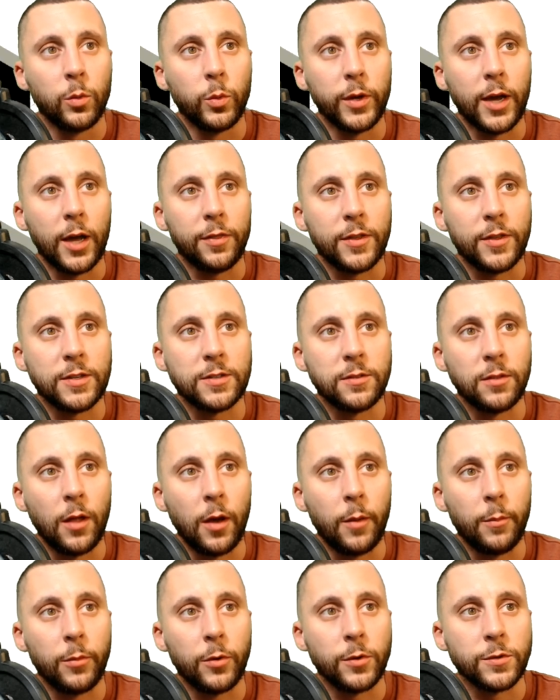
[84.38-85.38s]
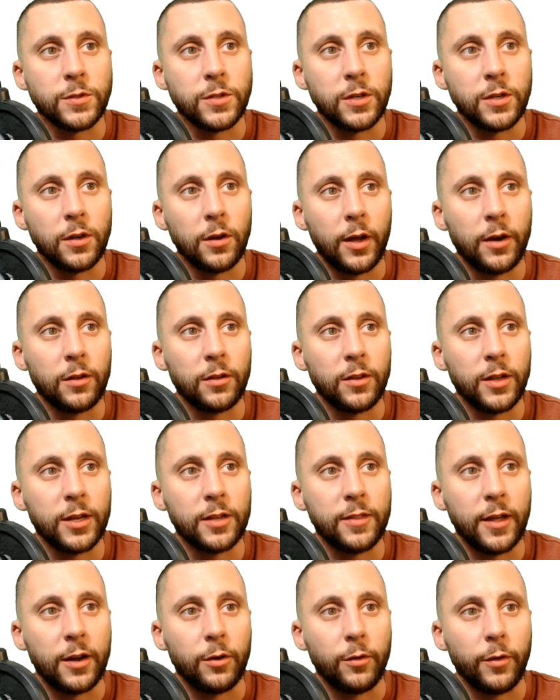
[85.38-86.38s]
We got these numbers here. I don't
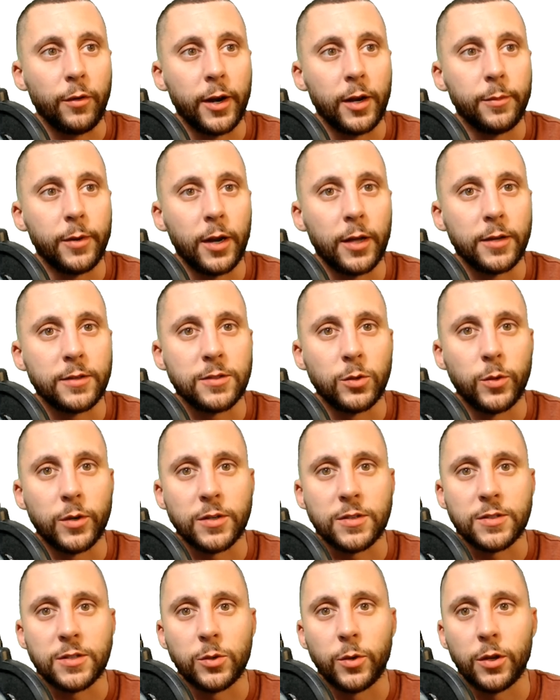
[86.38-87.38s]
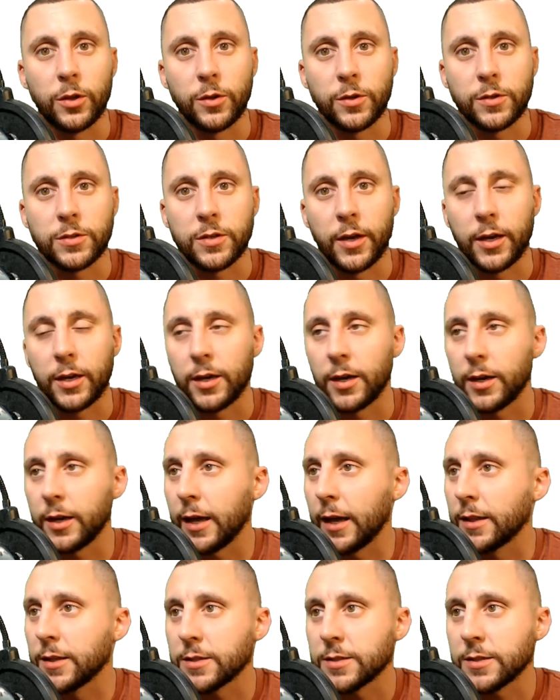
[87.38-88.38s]
like that already, but I still want to see what it looks like.
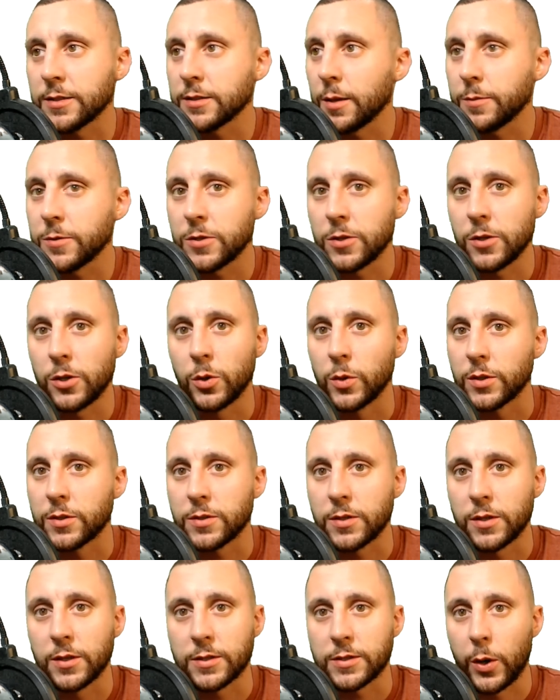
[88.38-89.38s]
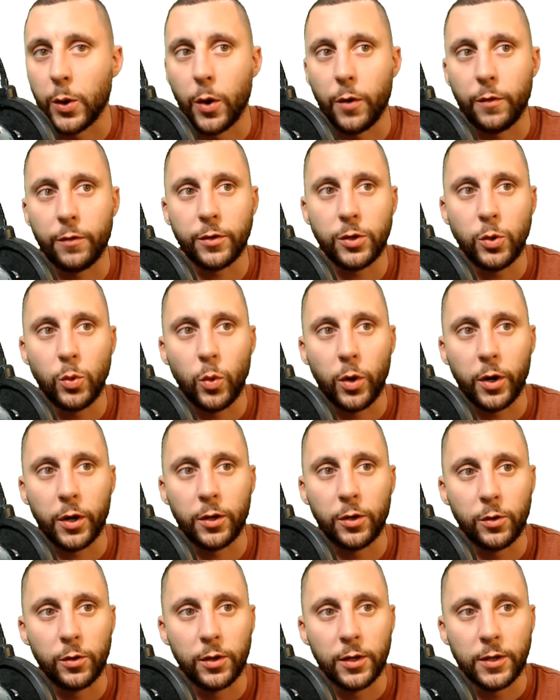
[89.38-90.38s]
Again, this is up to you. It's it's however you want to
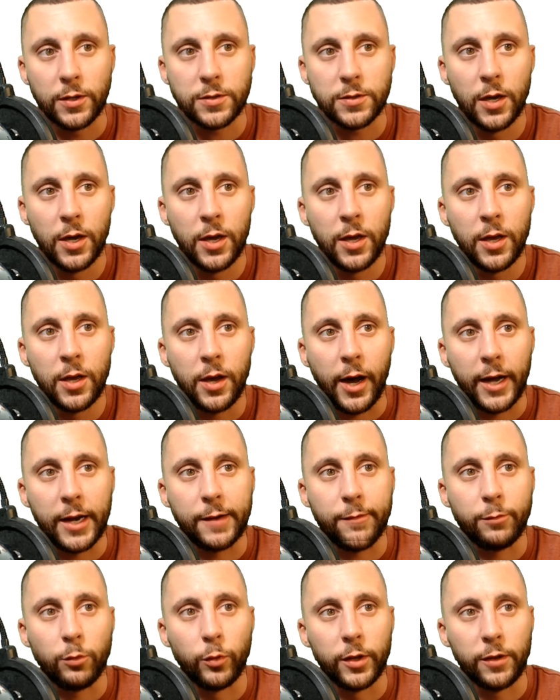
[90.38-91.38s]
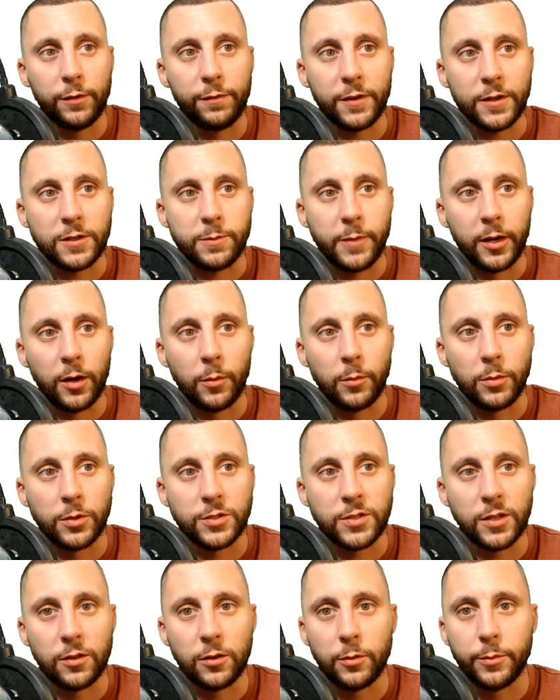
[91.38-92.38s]
do this. I never really fix my
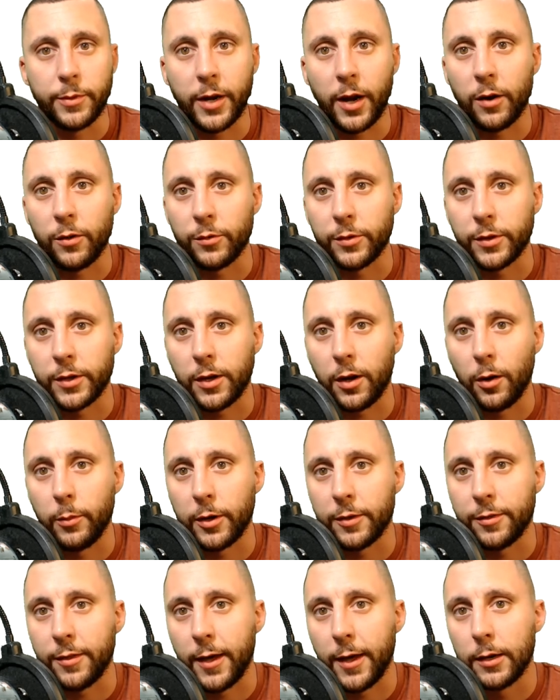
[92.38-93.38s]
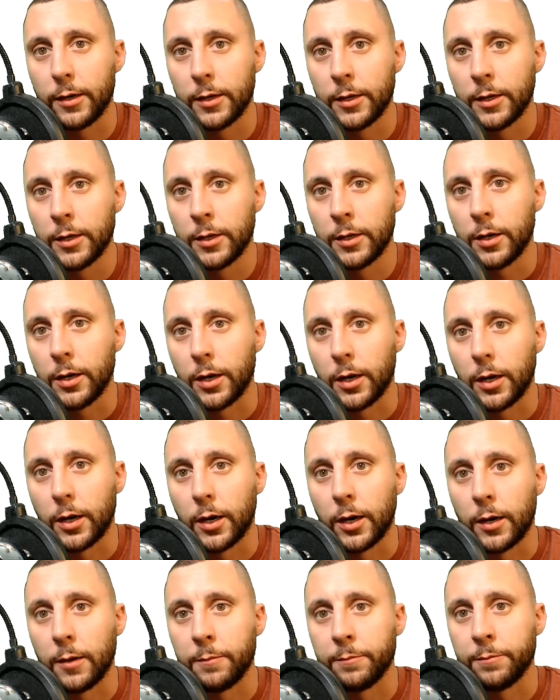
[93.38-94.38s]
numbers either, but I don't really care about that.
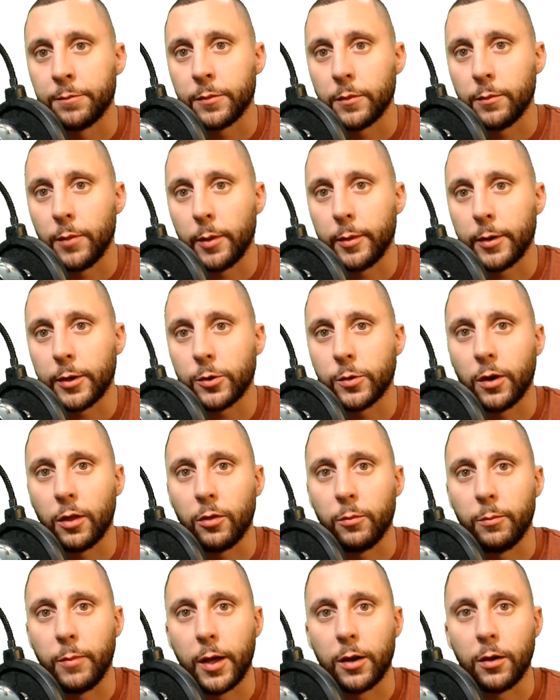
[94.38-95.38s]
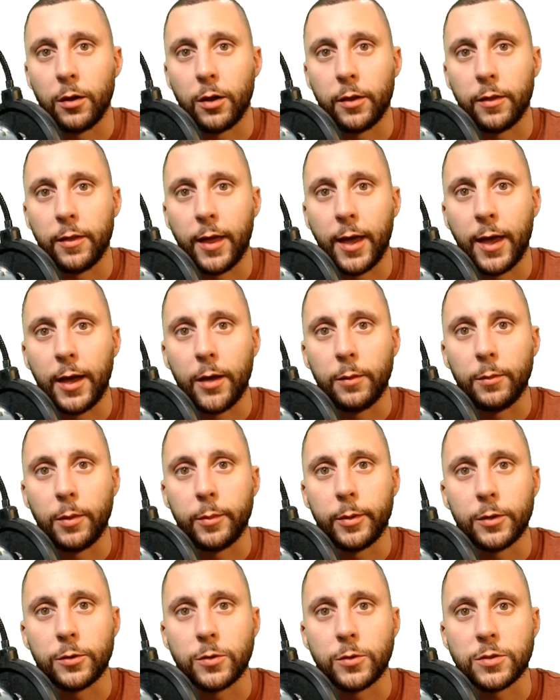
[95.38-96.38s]
Um, maybe I'll do another metal on that, and
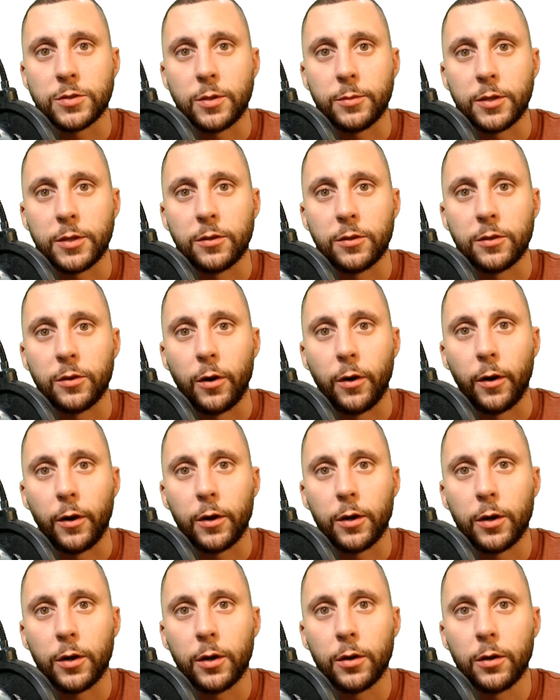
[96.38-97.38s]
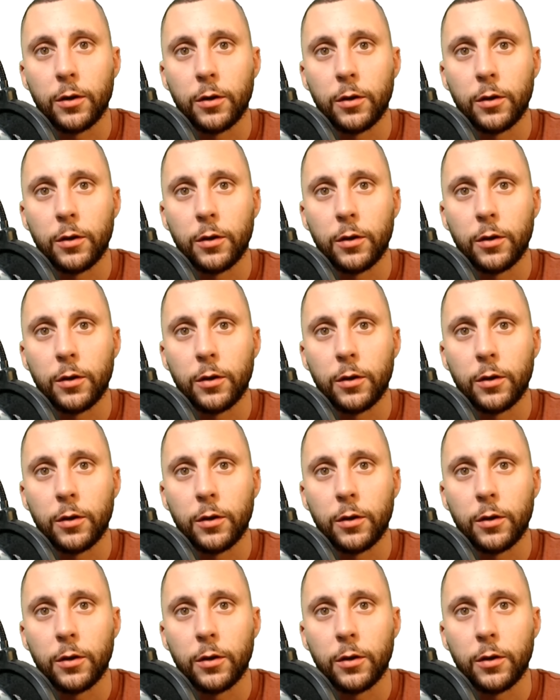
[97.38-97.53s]
maybe I'll do something dark.